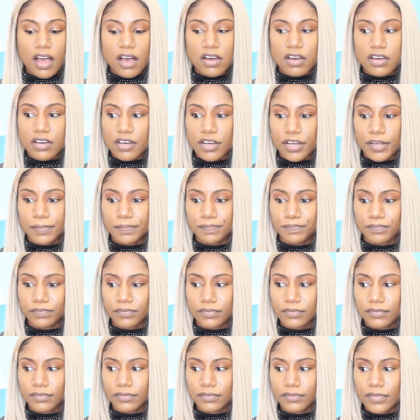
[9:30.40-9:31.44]

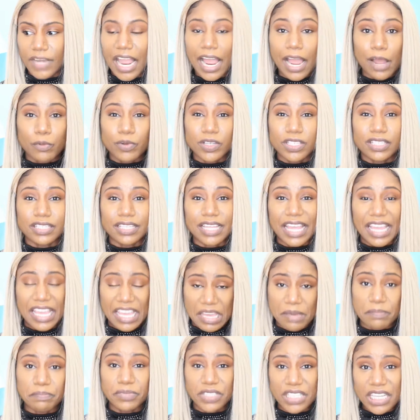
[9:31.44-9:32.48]
I was
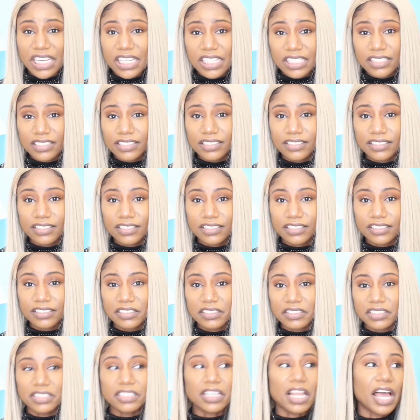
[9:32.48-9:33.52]
empty.
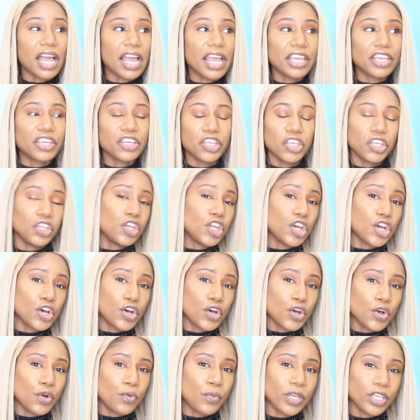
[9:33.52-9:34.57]
Like, you
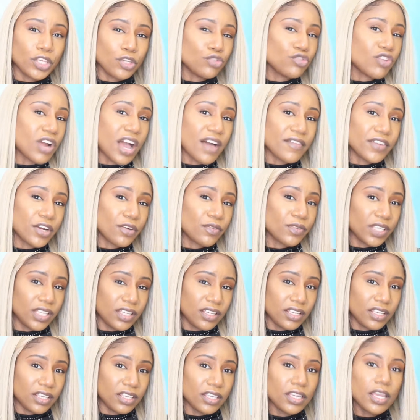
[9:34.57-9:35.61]
know, when you driving on
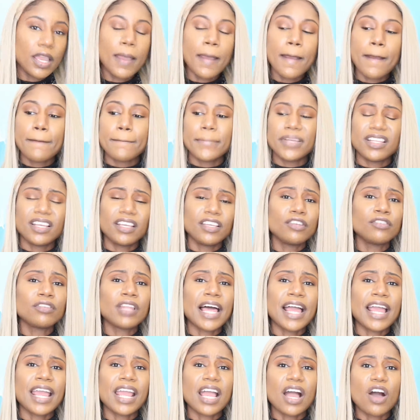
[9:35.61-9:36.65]
E, but then you
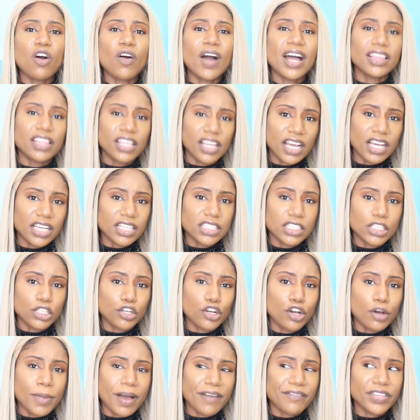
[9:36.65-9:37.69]
like, oh, I think I could
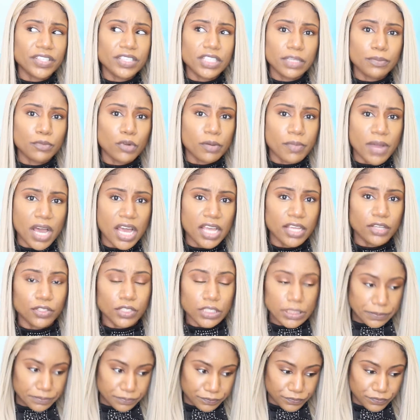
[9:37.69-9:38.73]
still go about 15 more
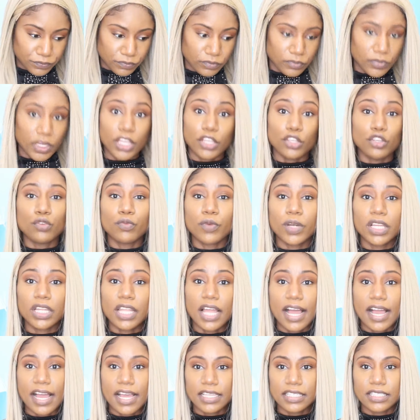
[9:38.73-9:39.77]
miles. And you
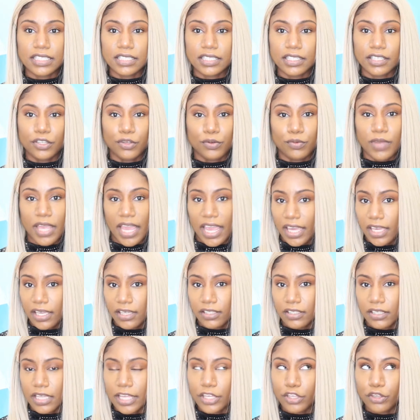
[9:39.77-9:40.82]
realize you
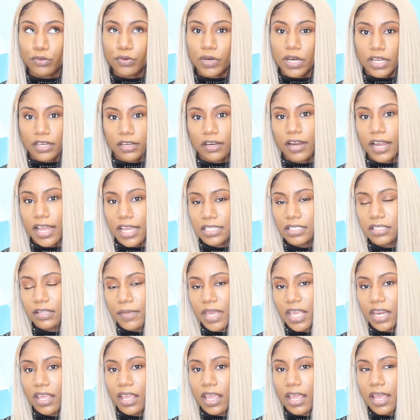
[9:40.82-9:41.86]
can't, like, you
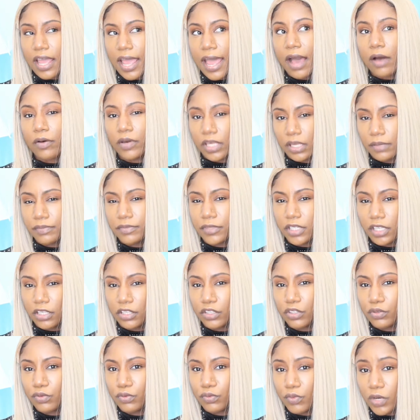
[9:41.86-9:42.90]
underestimated how empty
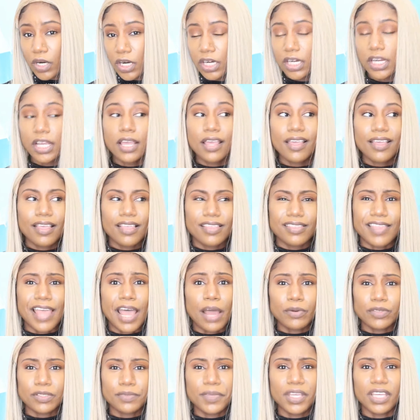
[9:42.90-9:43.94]
you were.
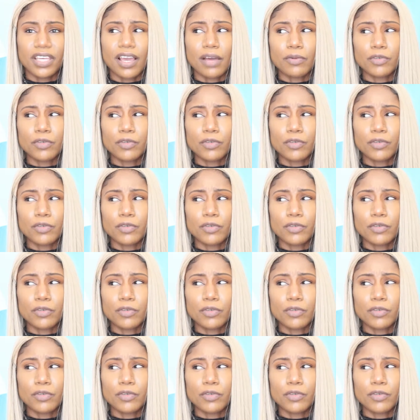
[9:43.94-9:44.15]
That was me.